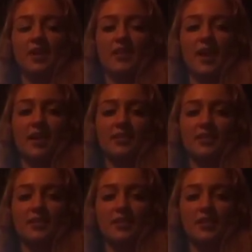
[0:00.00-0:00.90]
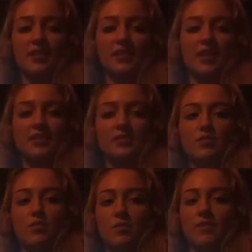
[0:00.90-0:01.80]
the axon in dense
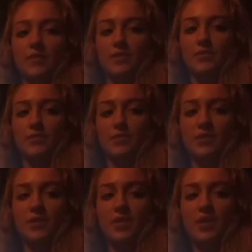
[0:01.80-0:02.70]
core vesicles.